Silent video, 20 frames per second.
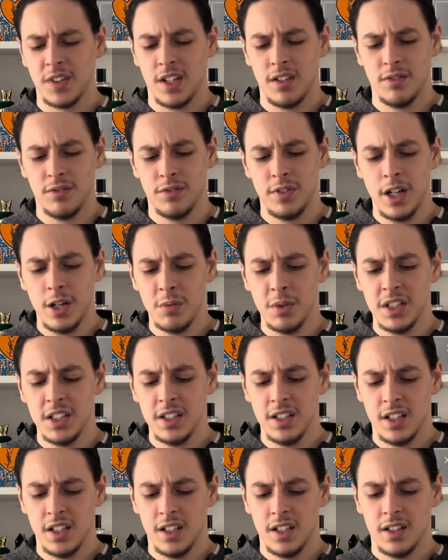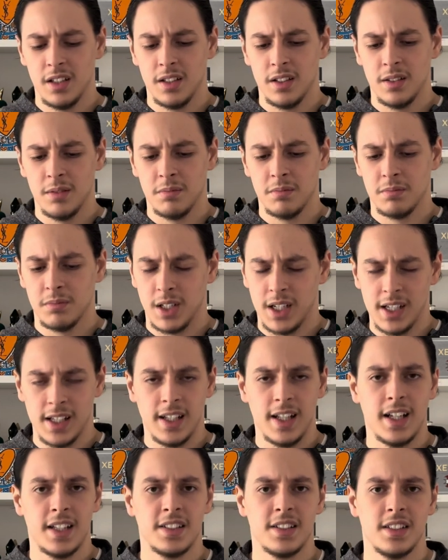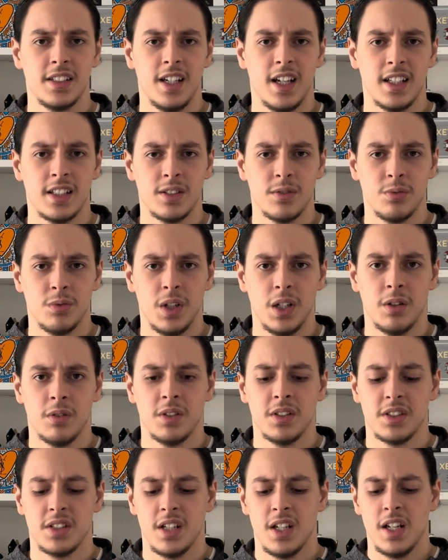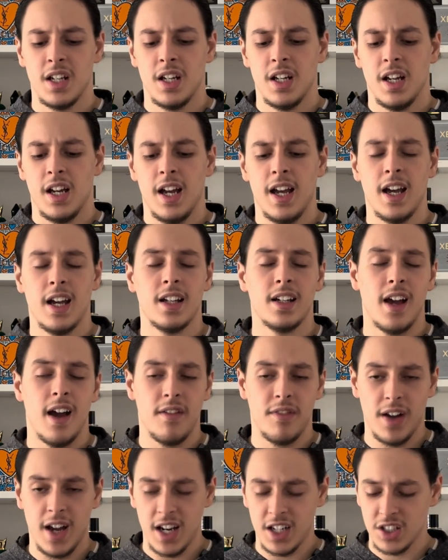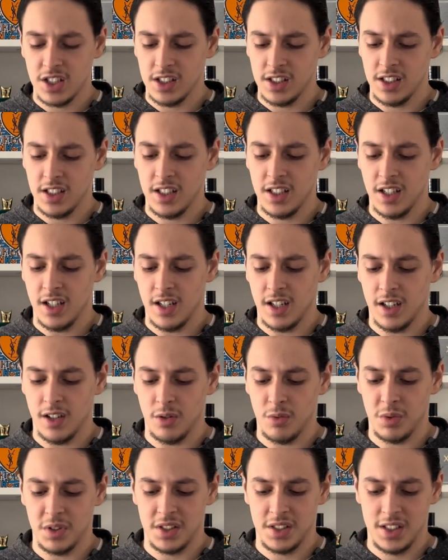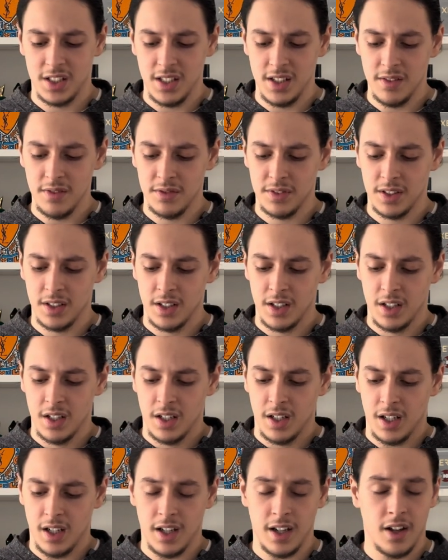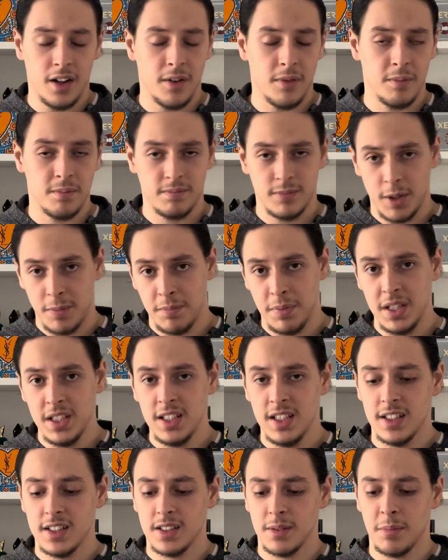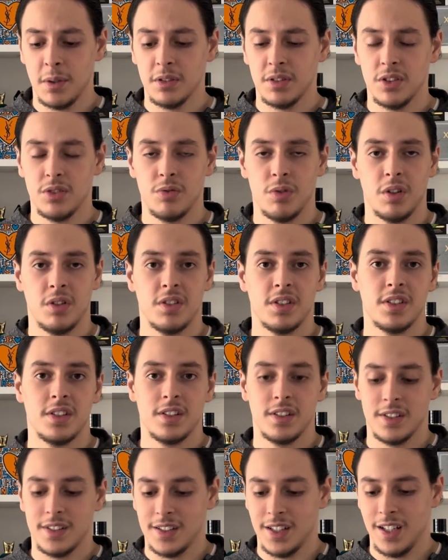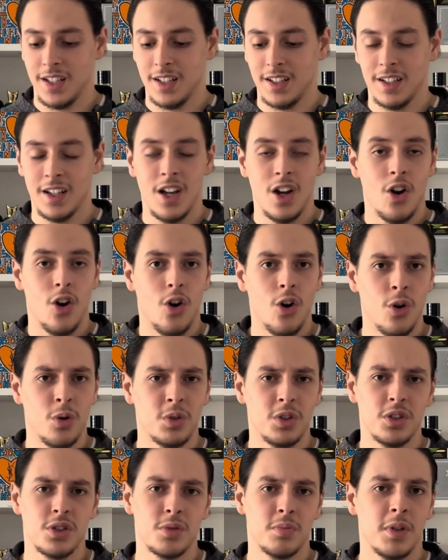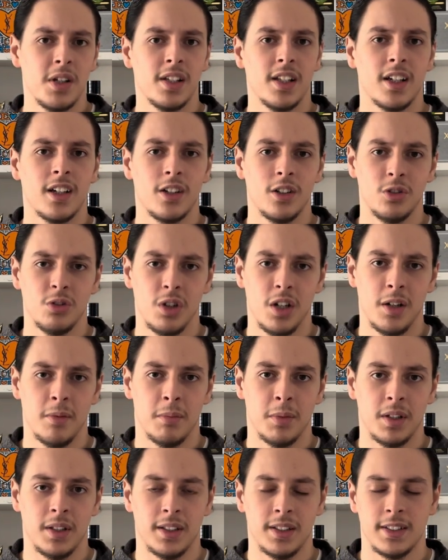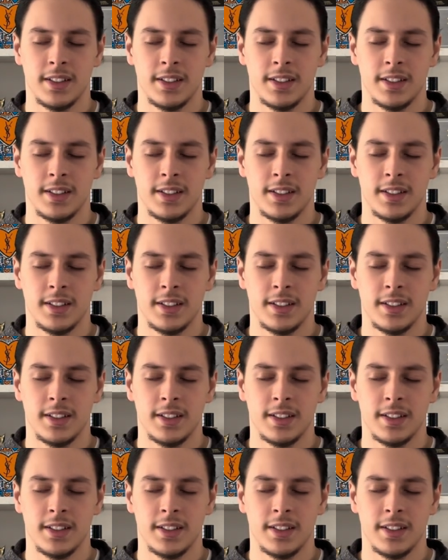very classy as a fragrance. And I've actually received opinions about this fragrance saying, oh, you smell like a grandma.